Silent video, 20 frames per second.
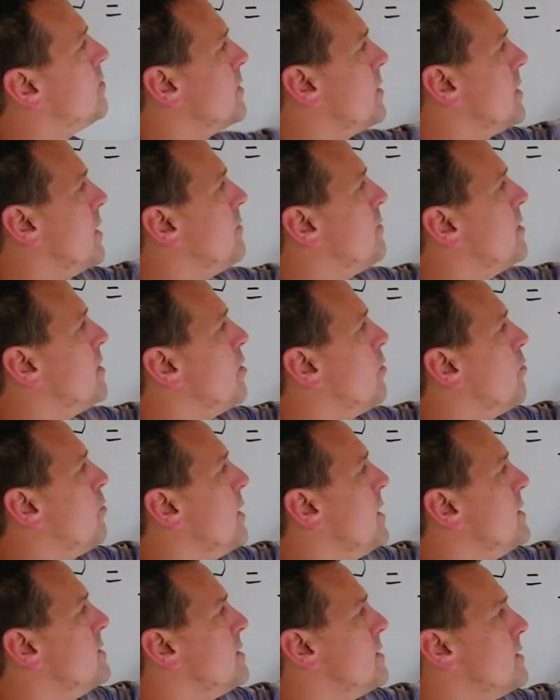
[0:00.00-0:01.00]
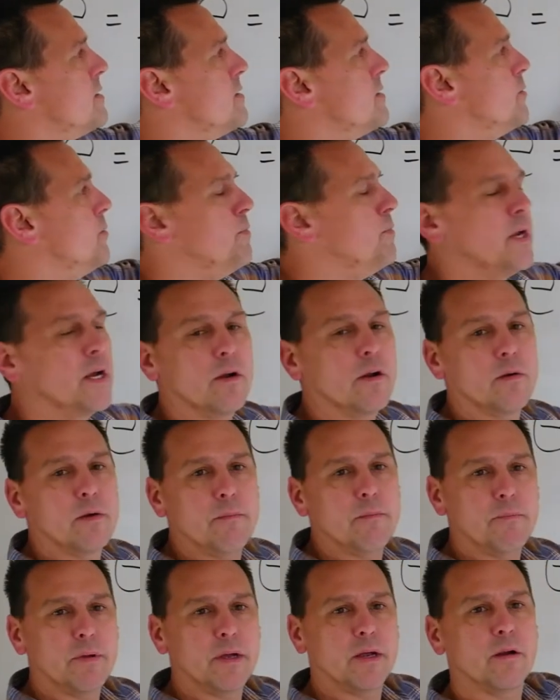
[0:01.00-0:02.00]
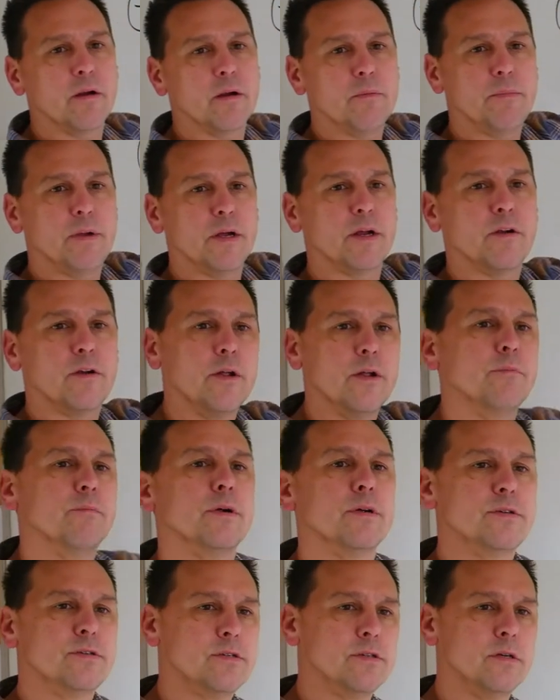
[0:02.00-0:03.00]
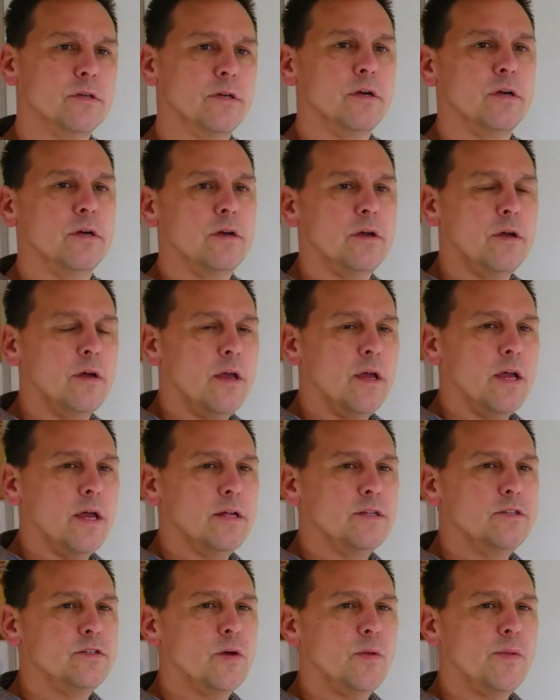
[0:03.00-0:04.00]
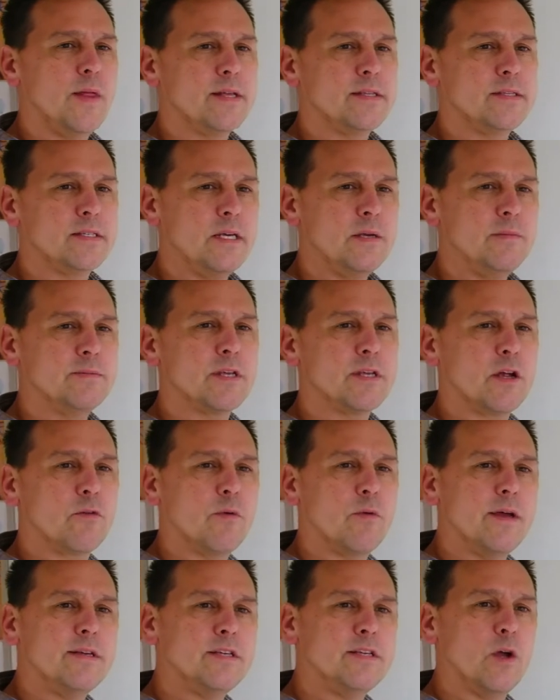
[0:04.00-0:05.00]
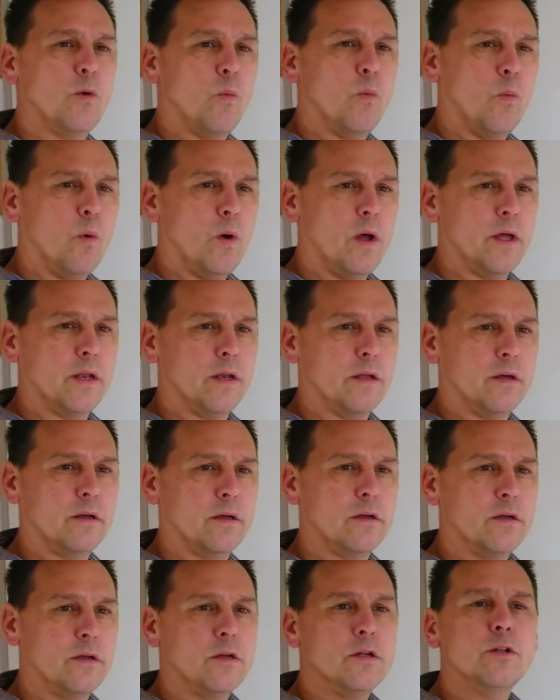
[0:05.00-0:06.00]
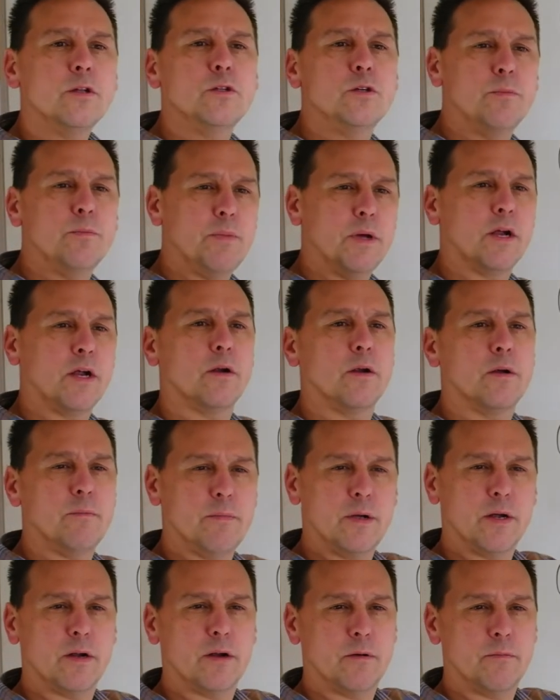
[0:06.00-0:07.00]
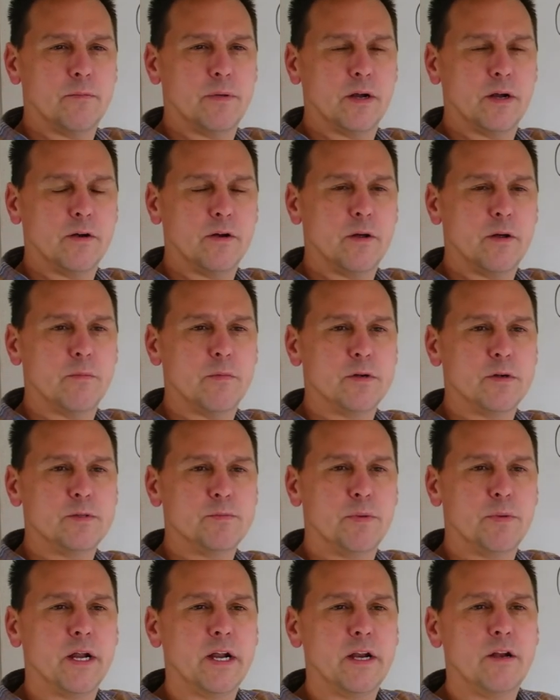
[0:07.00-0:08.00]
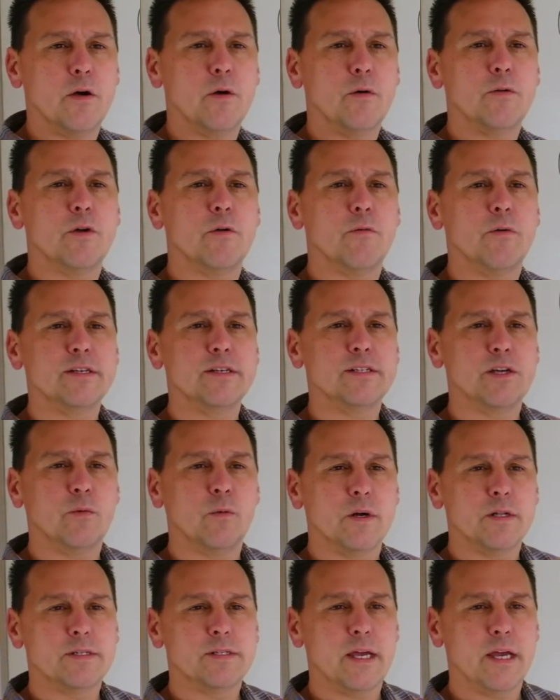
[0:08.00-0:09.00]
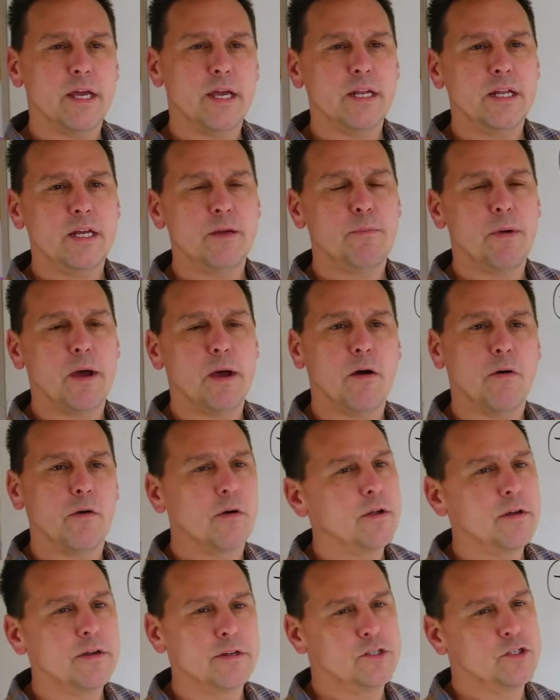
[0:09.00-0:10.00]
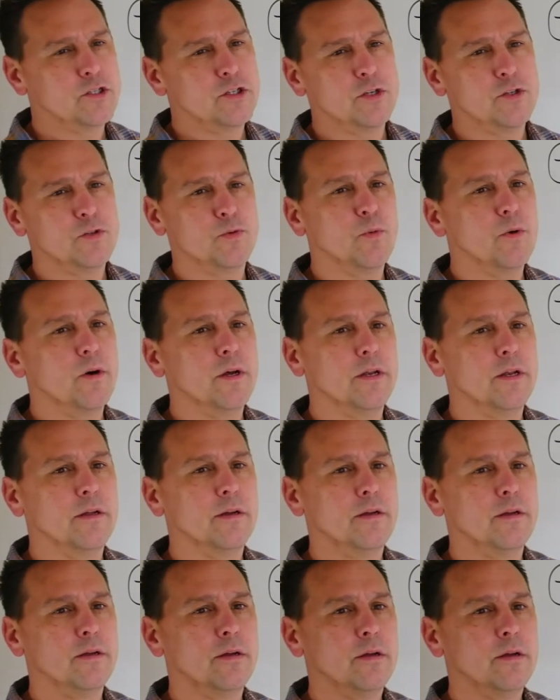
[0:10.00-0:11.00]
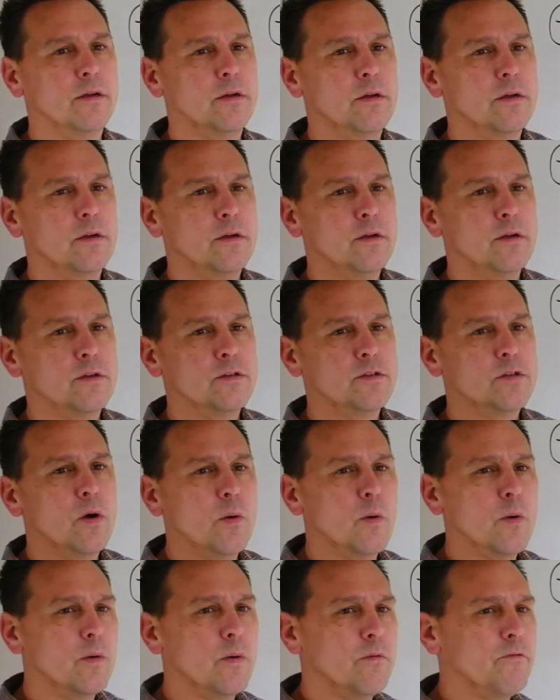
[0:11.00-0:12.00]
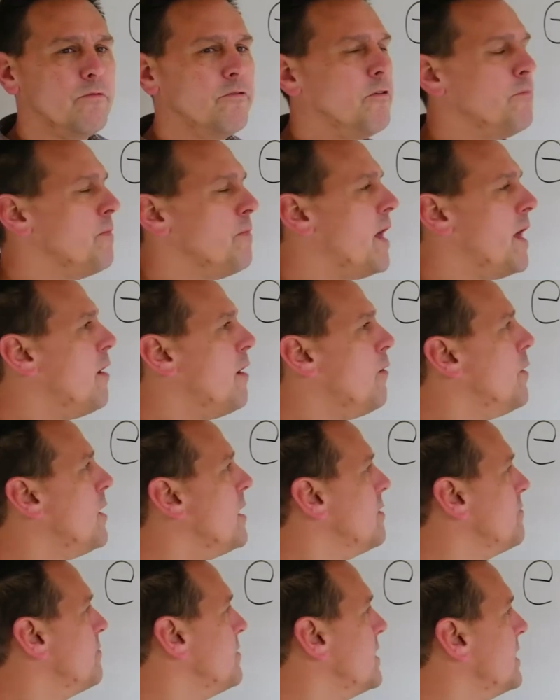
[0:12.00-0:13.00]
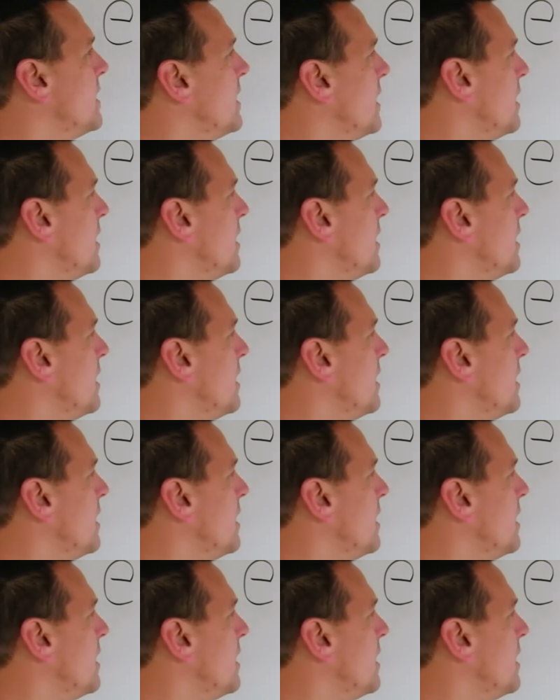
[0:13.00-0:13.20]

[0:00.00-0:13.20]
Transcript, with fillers: and I'm going to raise it to bigger and bigger and bigger numbers. And so that seems like raising 1 to bigger and bigger and bigger numbers, but I know that raising 1 to any power is just 1. So from that way of thinking